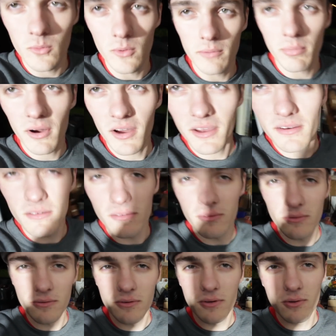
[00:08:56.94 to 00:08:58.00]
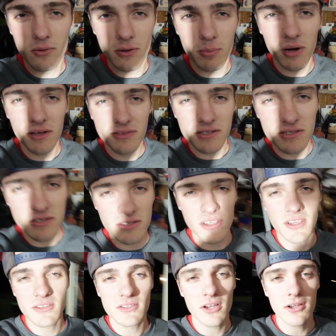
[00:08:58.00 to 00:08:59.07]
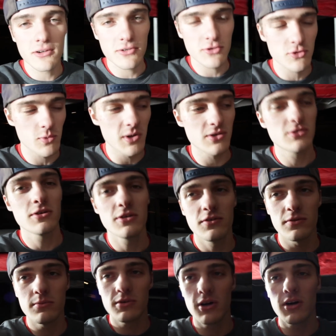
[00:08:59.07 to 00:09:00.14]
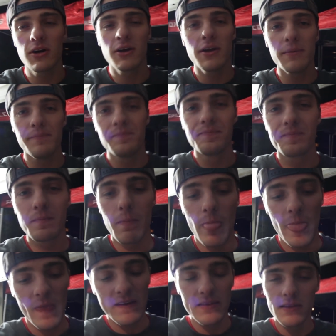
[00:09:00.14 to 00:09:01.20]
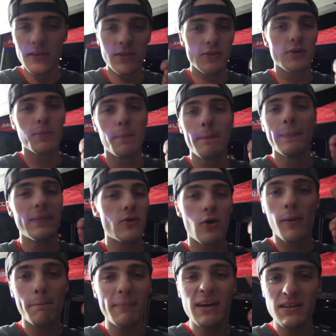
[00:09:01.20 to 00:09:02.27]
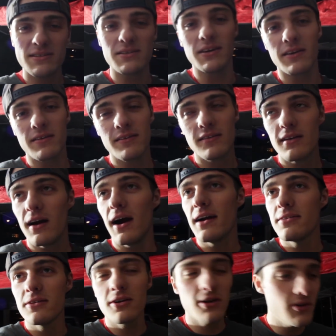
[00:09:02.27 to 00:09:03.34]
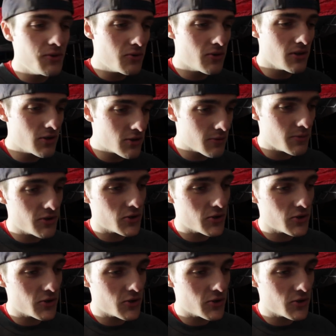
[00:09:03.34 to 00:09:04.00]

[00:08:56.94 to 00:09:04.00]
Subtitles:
We bought these $6 sweatshirts from Target. They're amazing. I think our new thing should